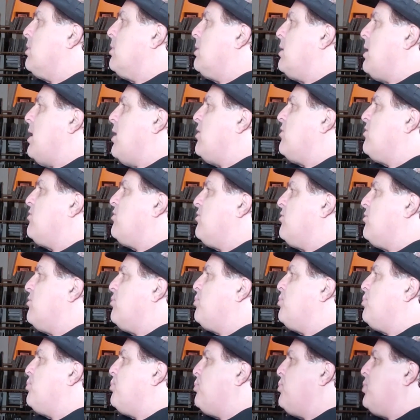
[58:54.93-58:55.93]
Yeah, this is a
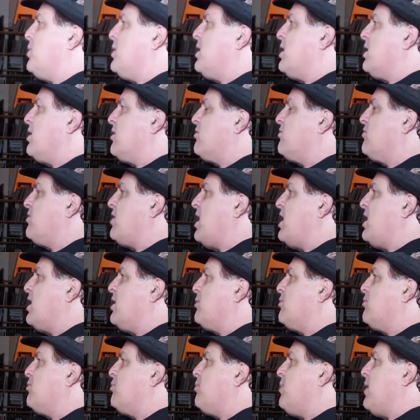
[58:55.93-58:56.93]
pretty
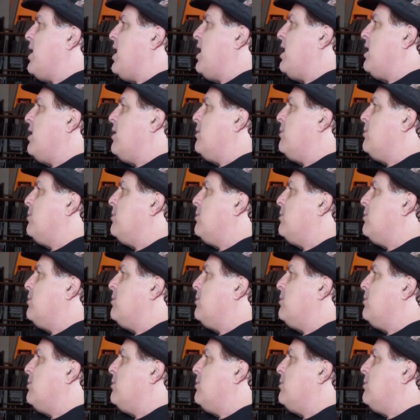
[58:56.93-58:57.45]
exciting spot.